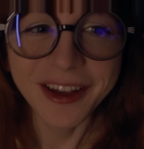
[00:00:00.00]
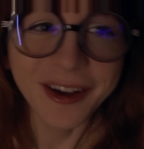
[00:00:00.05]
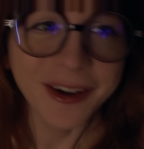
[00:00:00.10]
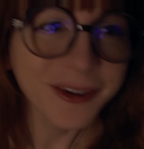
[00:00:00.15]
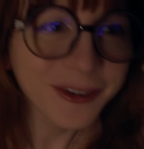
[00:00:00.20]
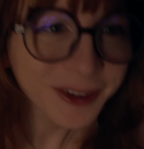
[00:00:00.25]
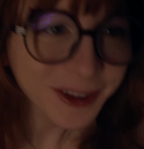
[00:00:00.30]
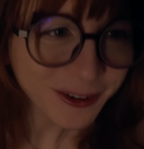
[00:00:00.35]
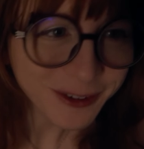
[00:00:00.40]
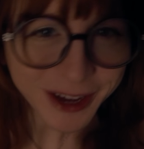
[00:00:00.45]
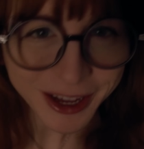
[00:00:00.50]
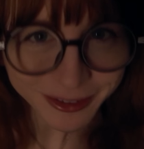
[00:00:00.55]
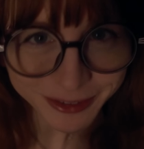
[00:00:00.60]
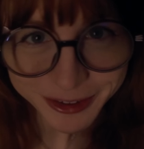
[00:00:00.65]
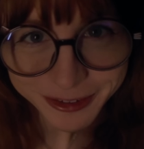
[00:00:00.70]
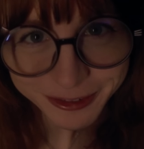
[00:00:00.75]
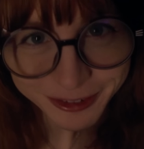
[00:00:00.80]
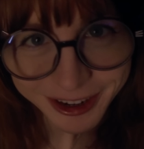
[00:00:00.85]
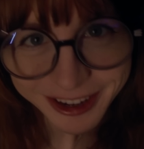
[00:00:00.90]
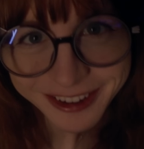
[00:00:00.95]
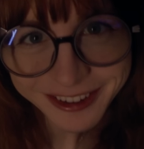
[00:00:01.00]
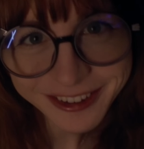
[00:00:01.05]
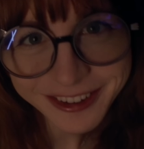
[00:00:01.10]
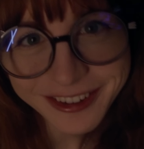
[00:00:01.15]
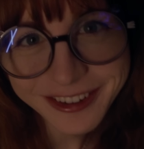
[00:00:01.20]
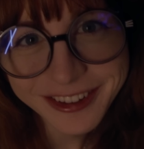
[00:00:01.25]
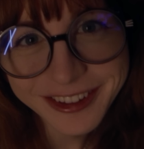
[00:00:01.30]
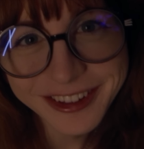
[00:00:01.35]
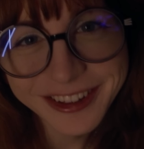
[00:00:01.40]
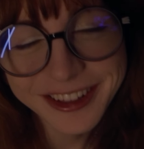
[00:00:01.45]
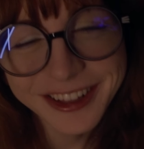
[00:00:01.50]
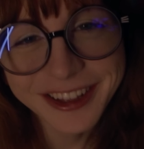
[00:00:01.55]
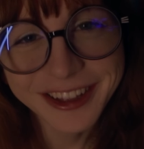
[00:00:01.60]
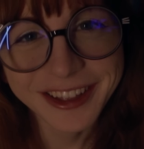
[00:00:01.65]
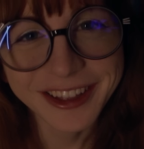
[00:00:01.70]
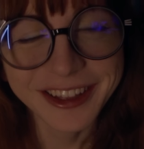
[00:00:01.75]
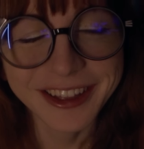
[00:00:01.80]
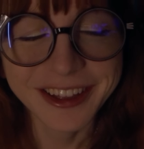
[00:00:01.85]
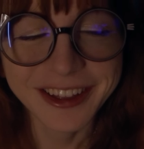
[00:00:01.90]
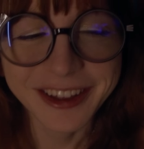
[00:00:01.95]
Oh, you have a freckle.
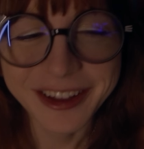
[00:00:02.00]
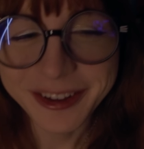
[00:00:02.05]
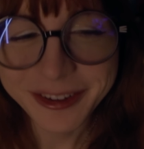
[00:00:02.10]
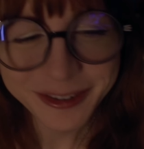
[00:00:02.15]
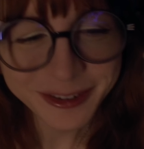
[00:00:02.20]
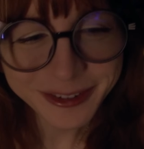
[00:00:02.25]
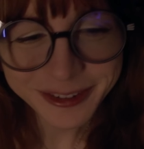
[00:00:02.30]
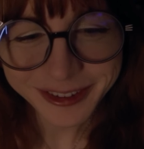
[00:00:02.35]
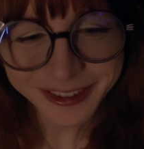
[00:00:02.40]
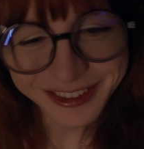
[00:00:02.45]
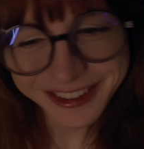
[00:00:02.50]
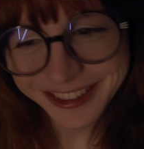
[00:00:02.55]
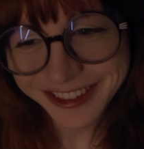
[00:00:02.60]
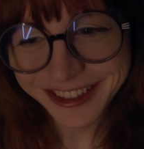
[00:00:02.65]
Oh,